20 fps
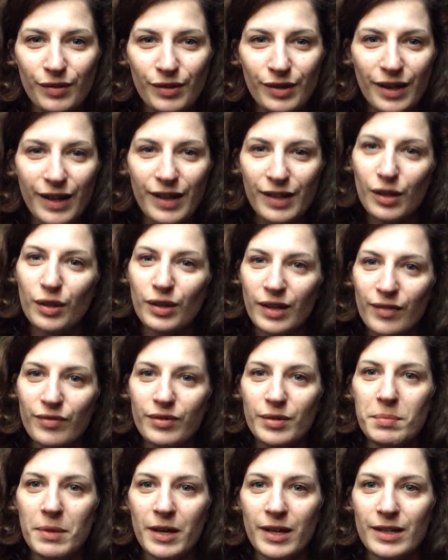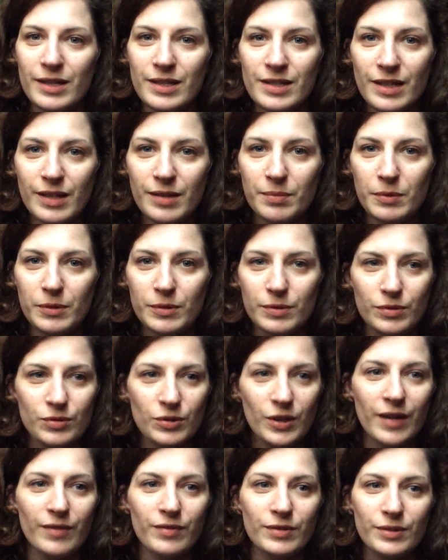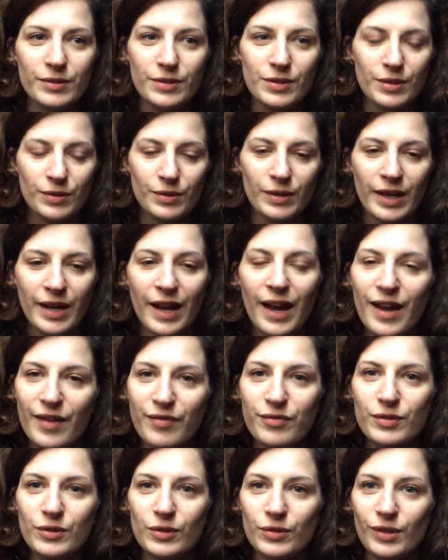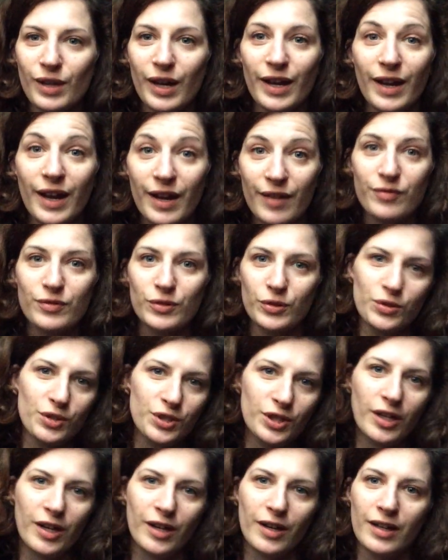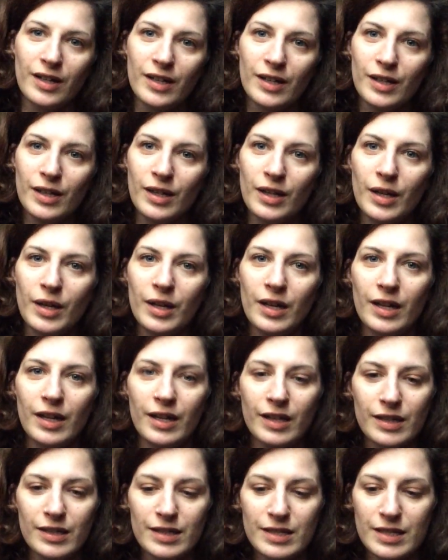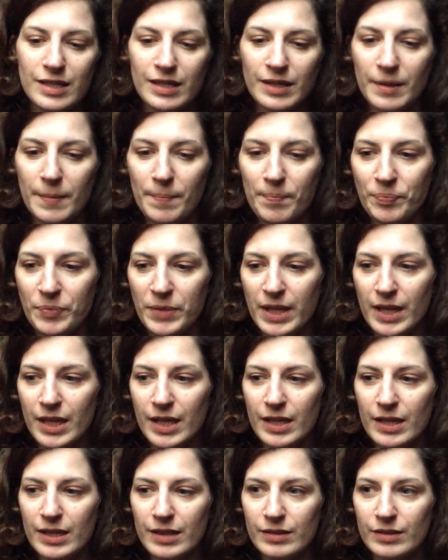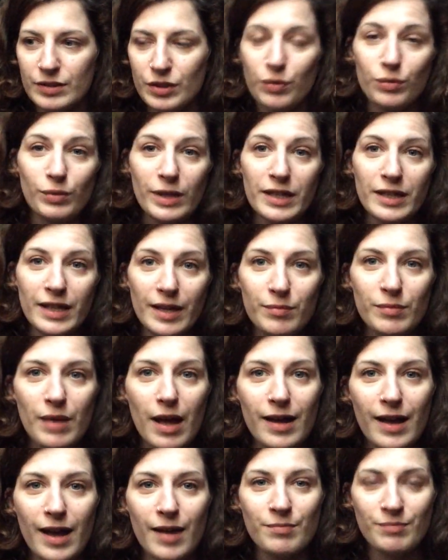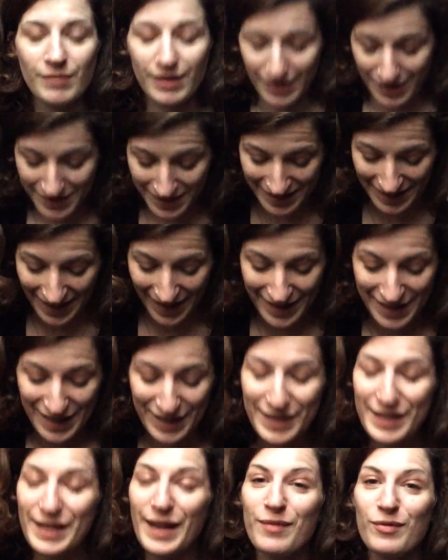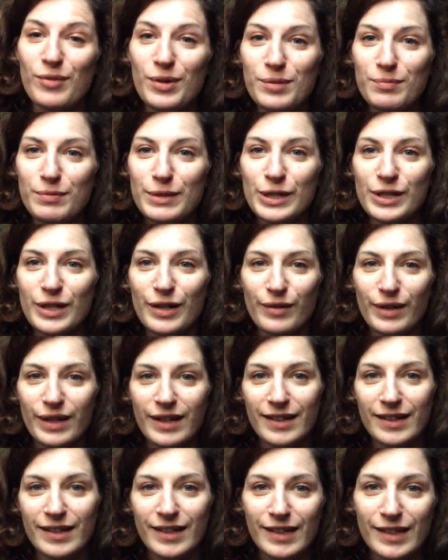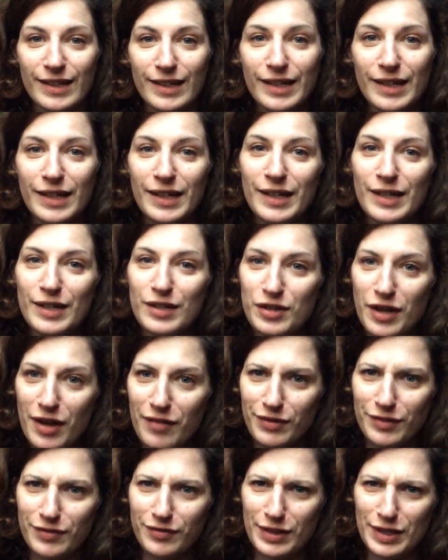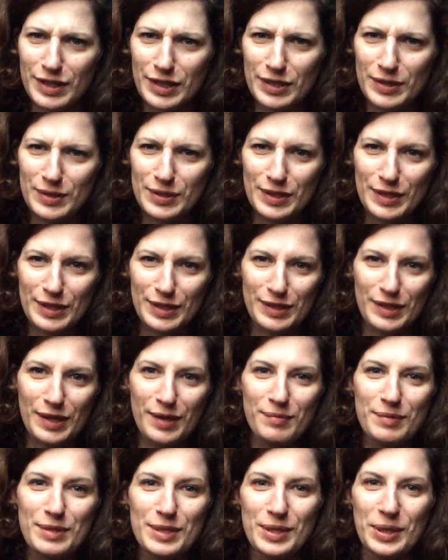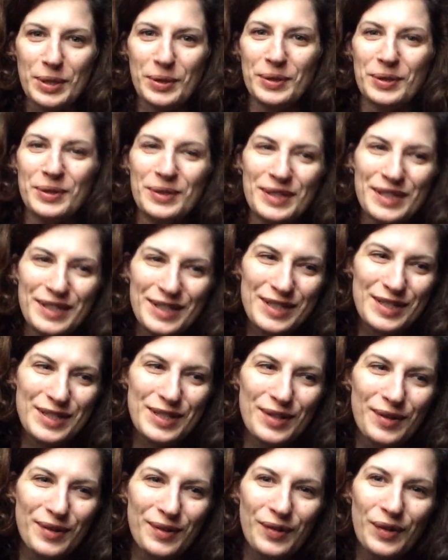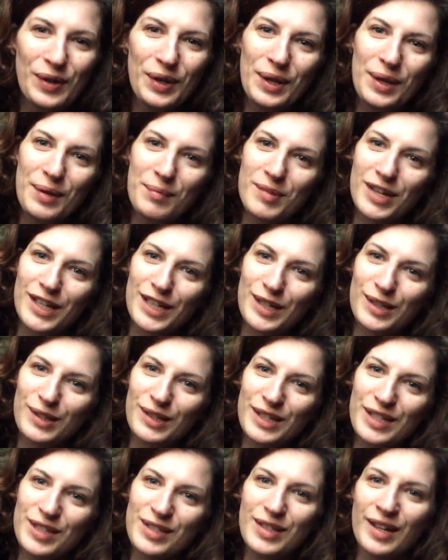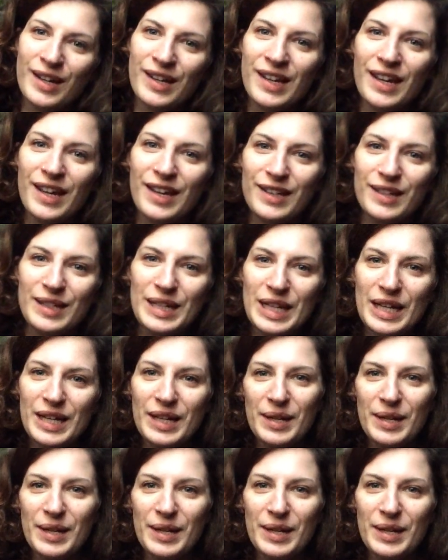like not everybody is able to travel, so I have to share. And I'm I guess I won't be sharing any travel videos anytime soon. So, but at least I can